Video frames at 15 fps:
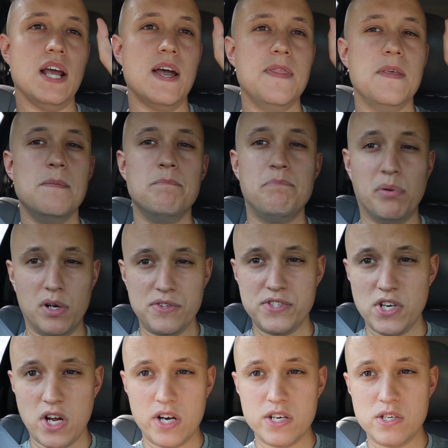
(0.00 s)
and then bolt
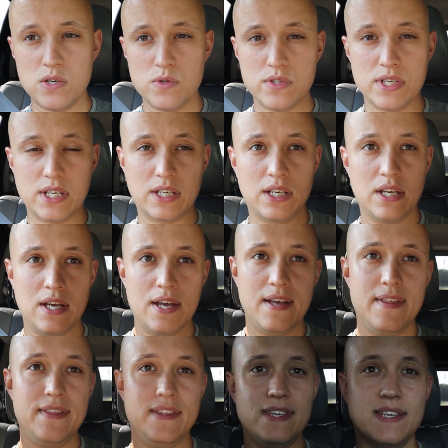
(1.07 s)
it on using
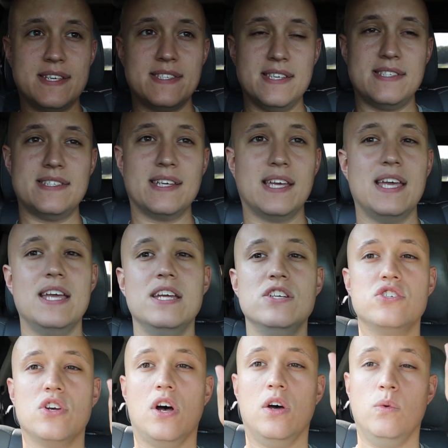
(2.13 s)
the existing
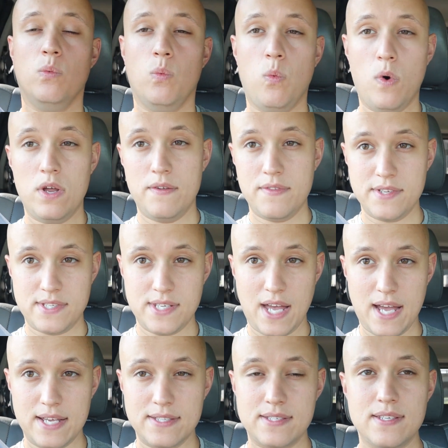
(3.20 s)
hinge on one of the
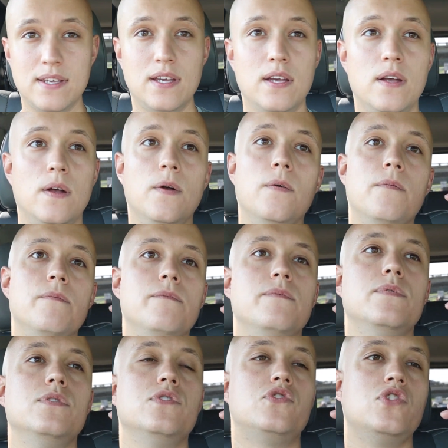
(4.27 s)
sides.
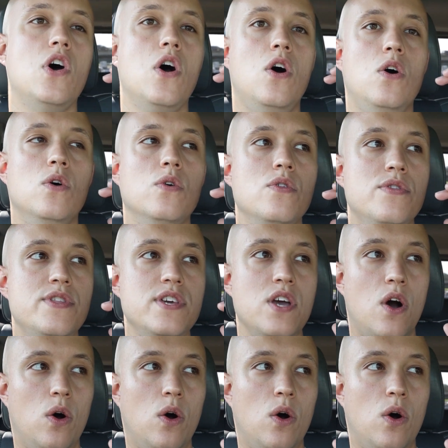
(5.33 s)
So the